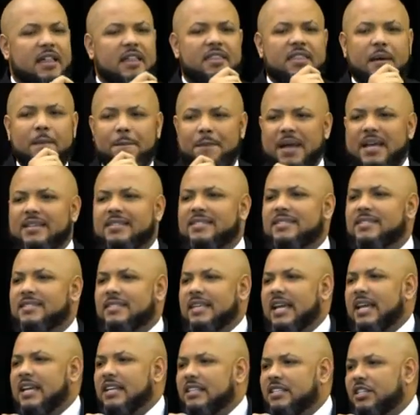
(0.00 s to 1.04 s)
the best
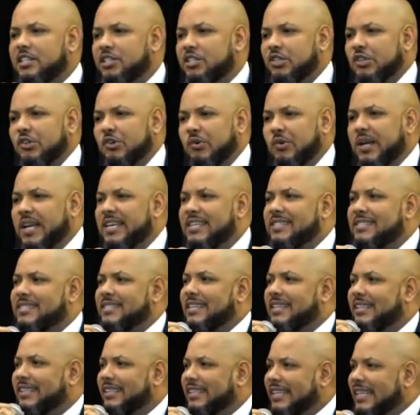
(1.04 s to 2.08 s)
thing to do is
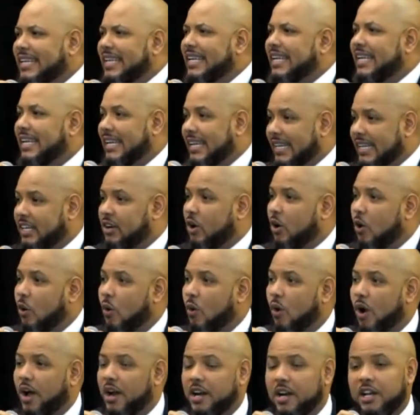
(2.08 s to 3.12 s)
to lean
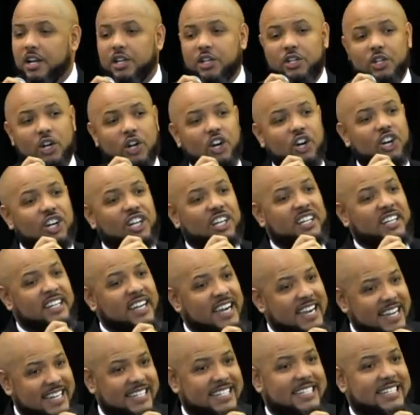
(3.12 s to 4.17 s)
on your
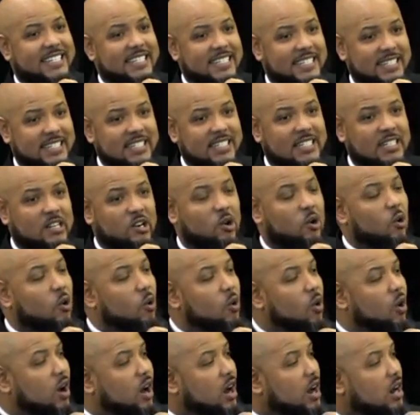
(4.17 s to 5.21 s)
gut
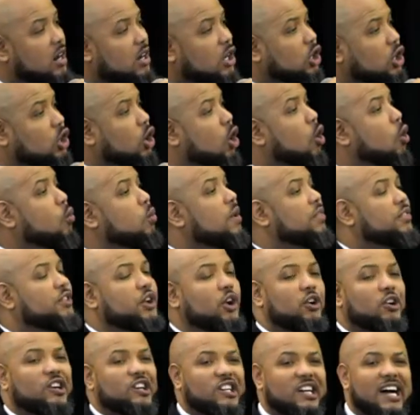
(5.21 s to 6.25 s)
or go with
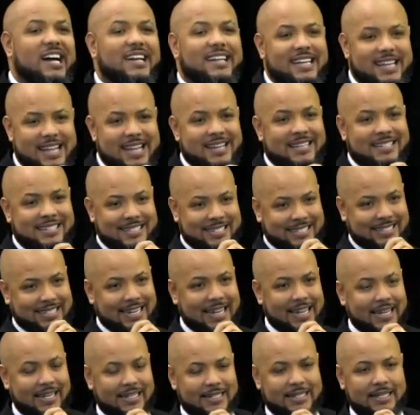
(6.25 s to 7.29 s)
your gut
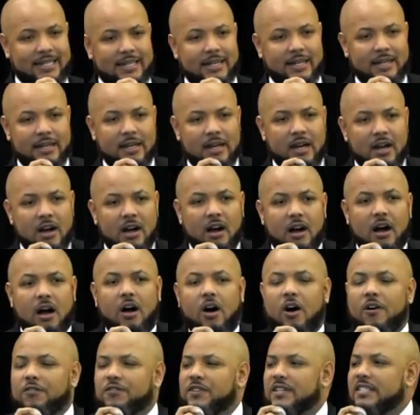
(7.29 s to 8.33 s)
instinct.
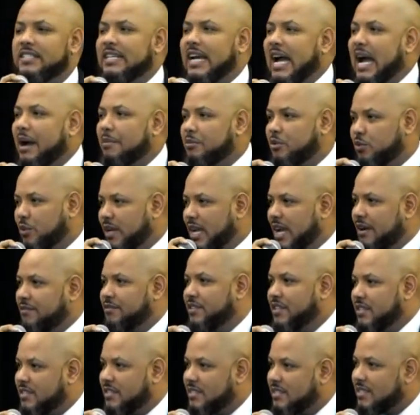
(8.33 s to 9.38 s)
Oftentimes, we have
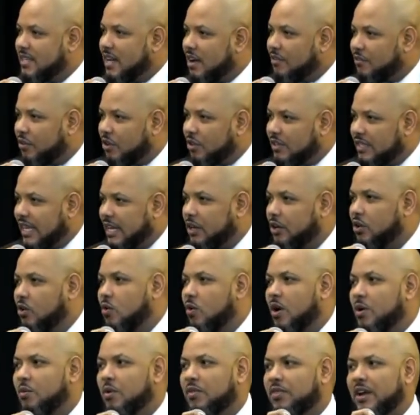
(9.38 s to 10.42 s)
discovered that
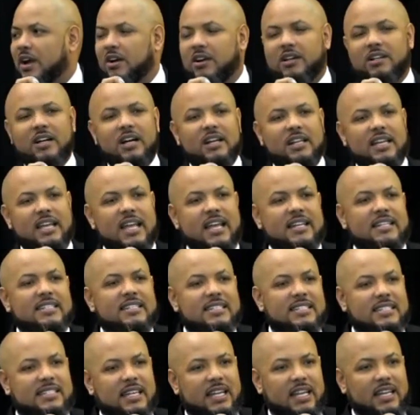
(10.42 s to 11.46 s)
going with our gut
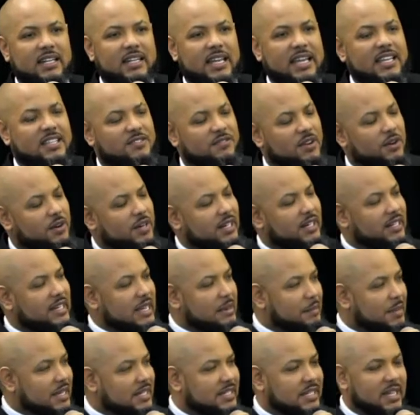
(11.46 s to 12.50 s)
instinct is very
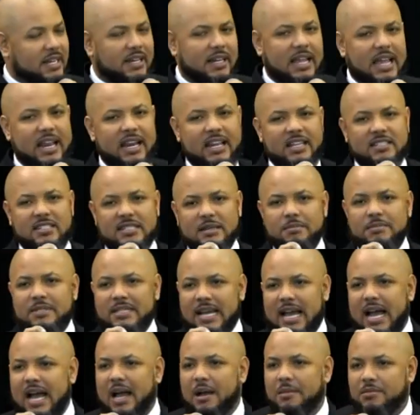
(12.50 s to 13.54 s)
limited and is
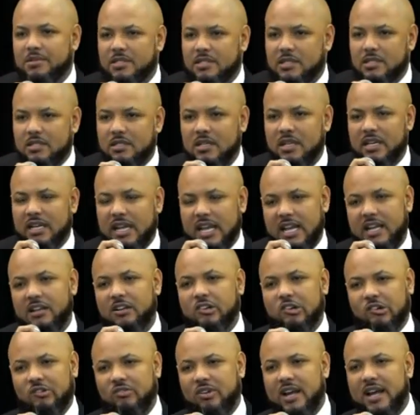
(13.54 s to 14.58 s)
sometimes
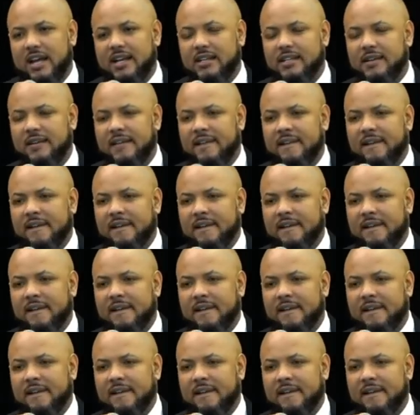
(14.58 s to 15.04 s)
incorrect.